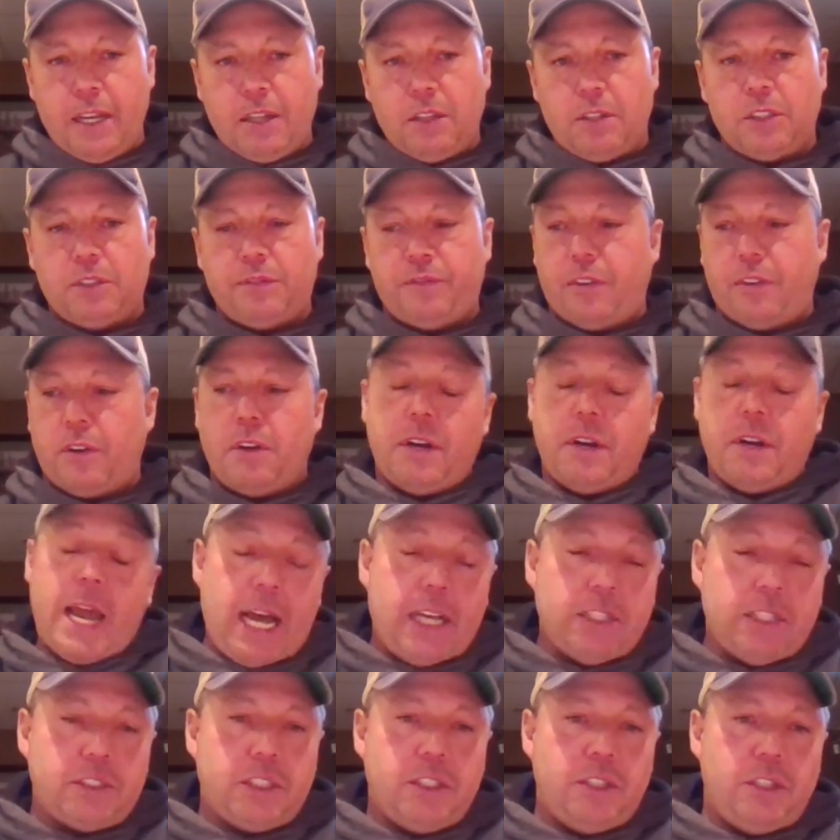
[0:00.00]
anglers for
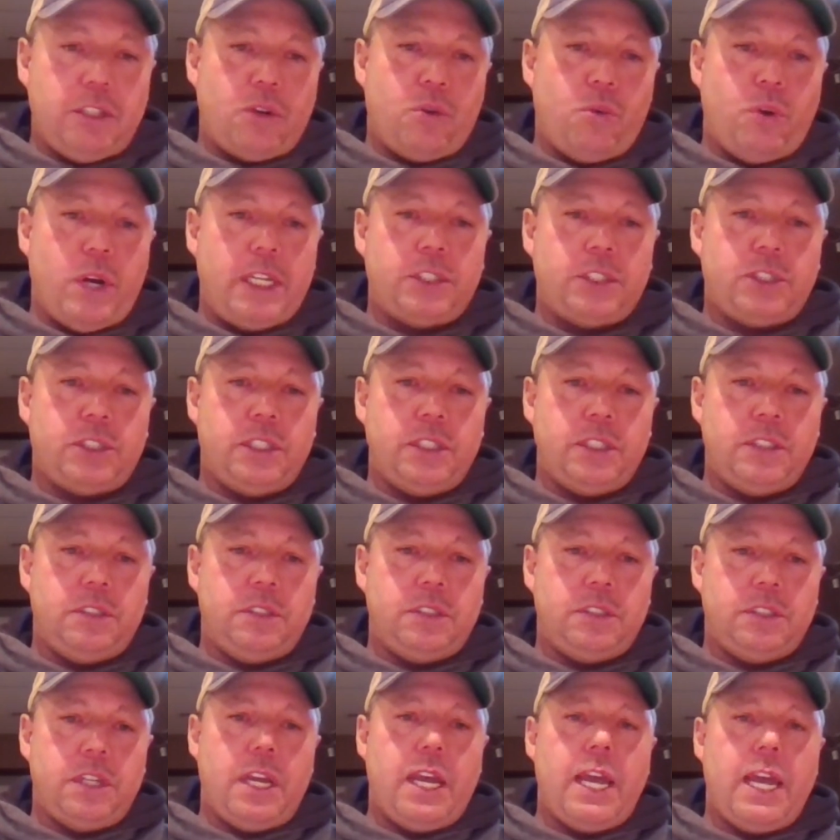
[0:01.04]
asking the
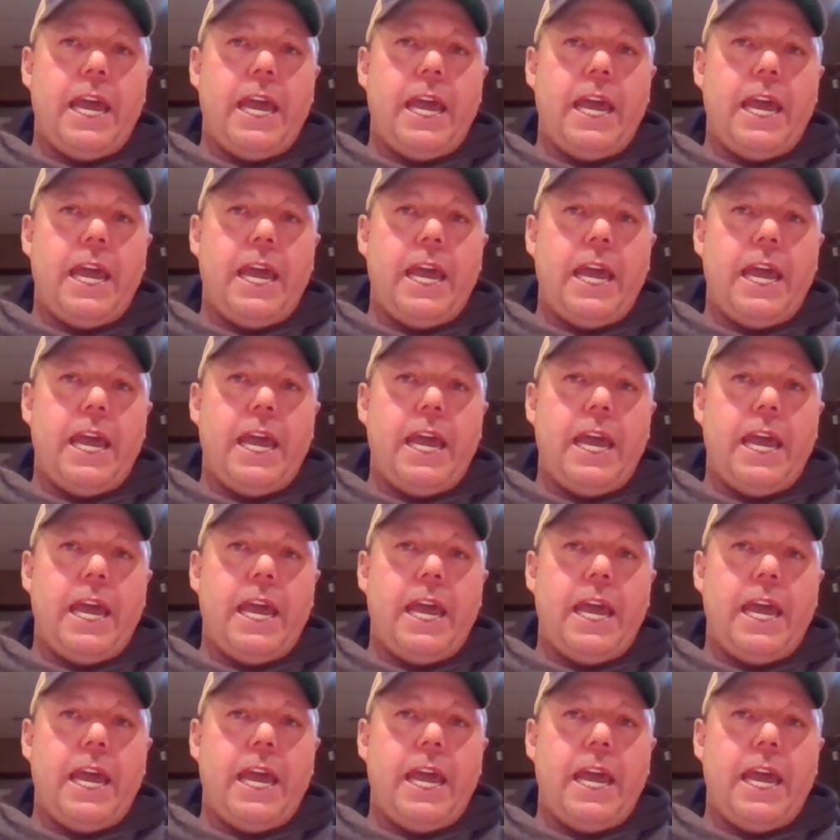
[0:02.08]
questions